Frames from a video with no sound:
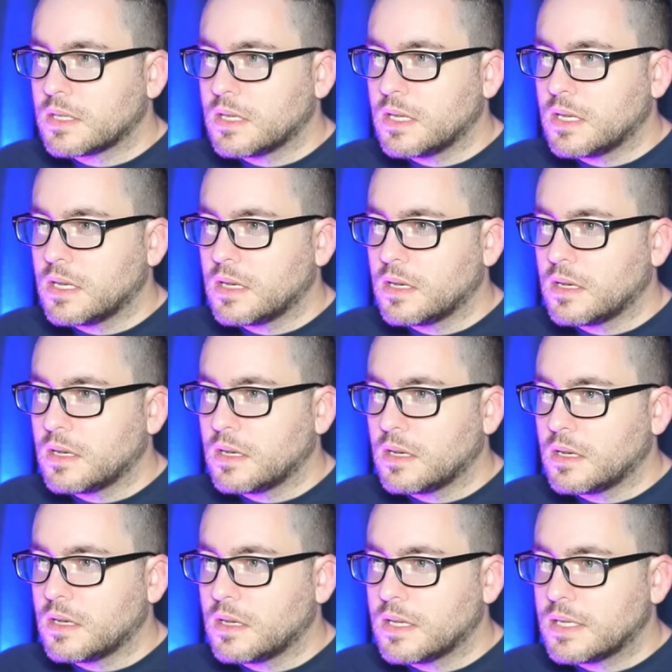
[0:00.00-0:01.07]
it.
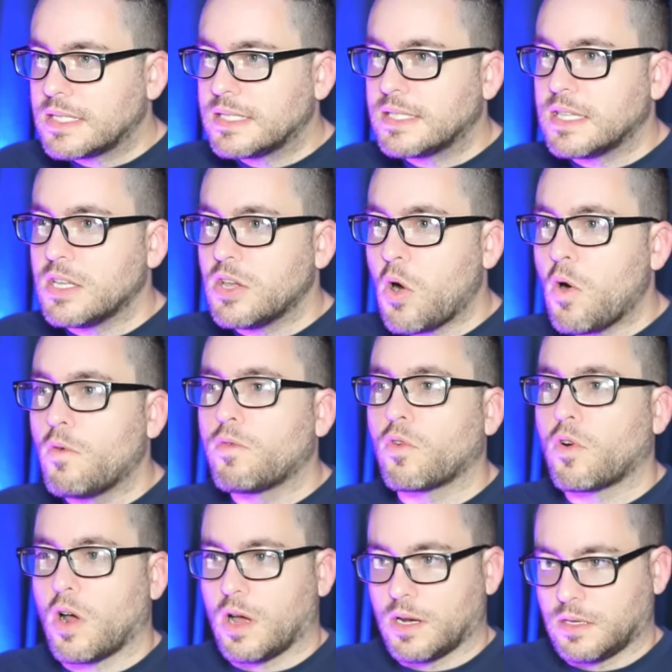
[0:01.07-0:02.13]
This is the
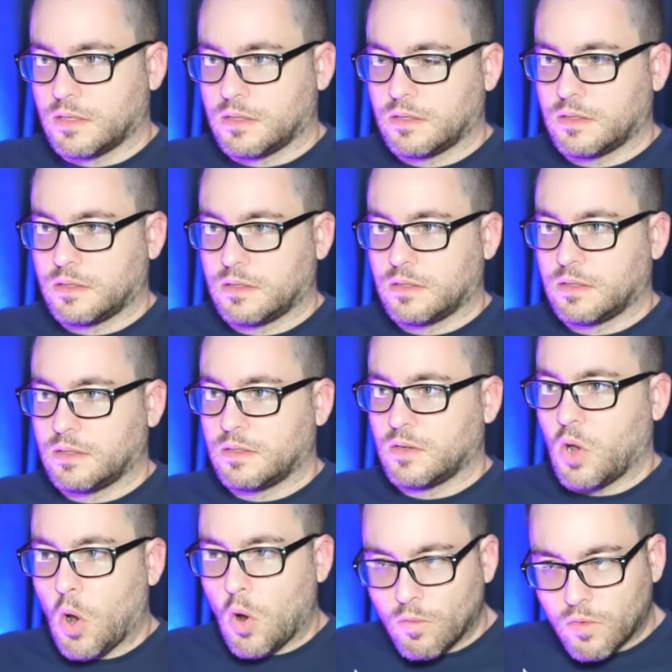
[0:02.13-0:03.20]
Overon.
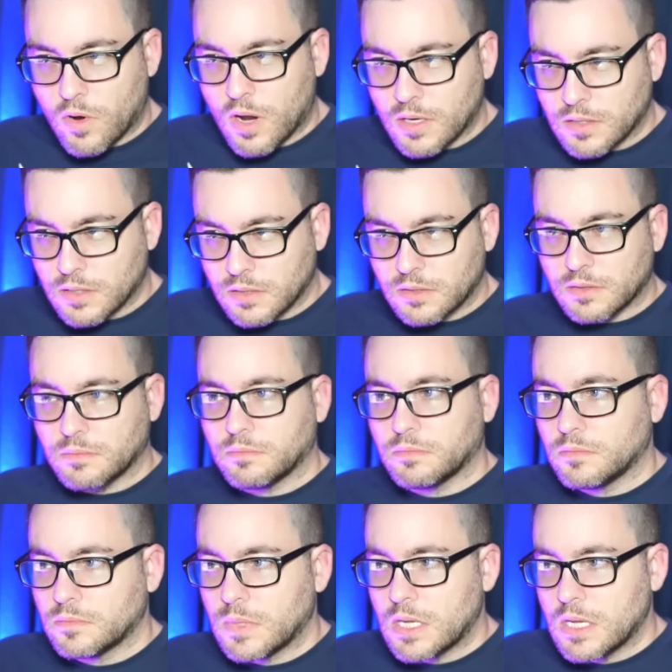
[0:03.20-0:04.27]
Overon Gundam?
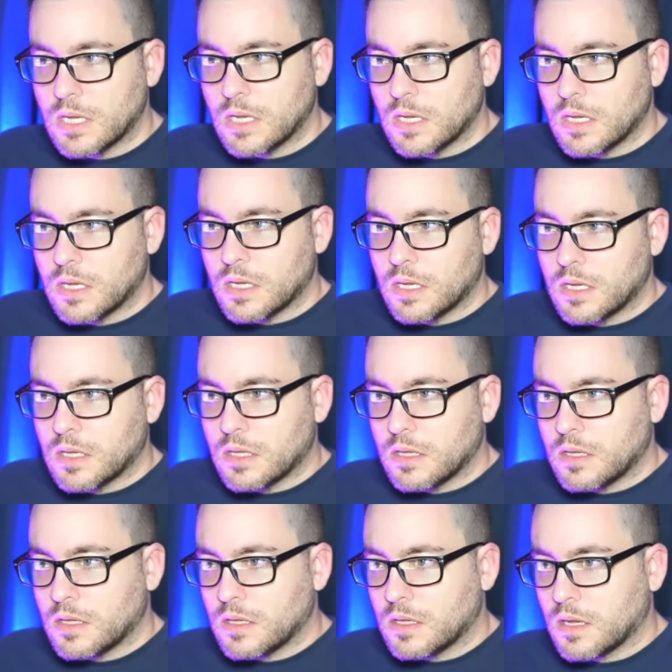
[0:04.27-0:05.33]

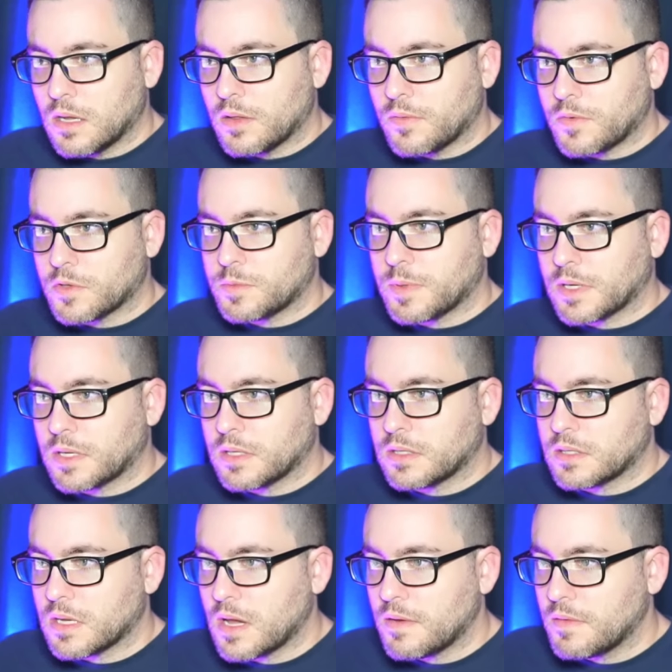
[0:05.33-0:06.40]
Uh, the first pick
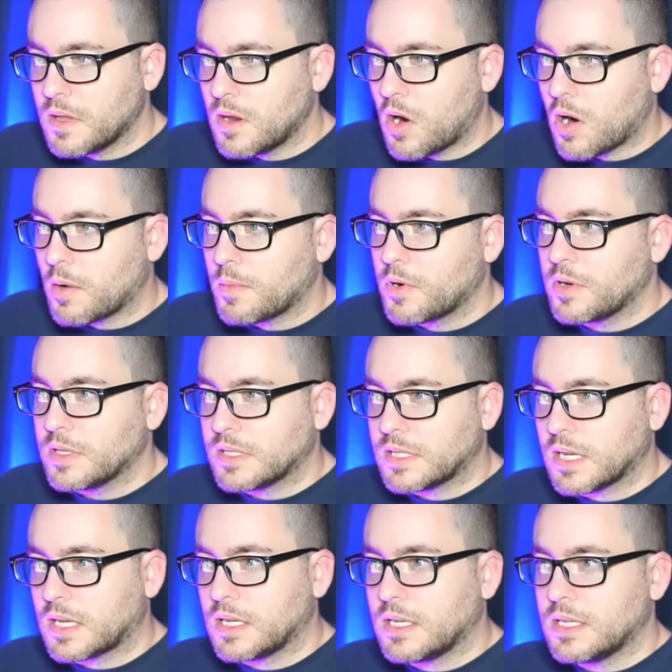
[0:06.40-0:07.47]
is up uh, armor, and the
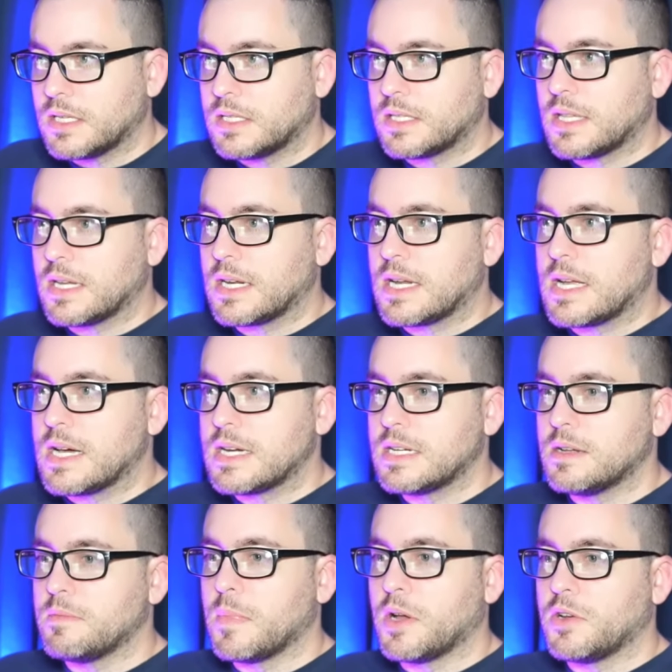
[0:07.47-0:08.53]
second is the
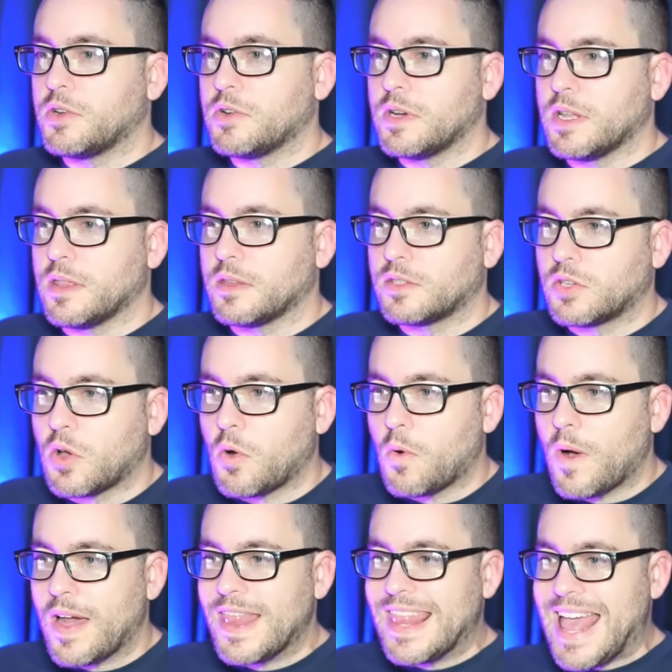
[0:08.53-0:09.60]
Gundam underneath.
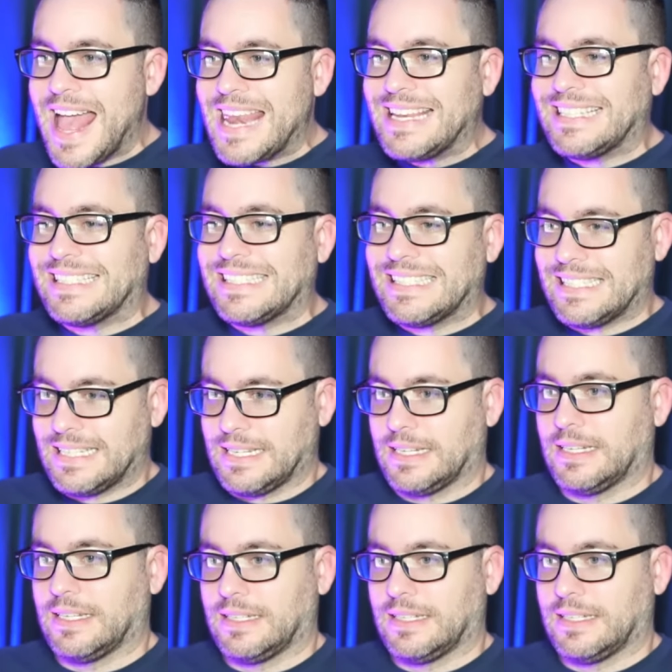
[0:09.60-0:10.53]
So uh, that is sick,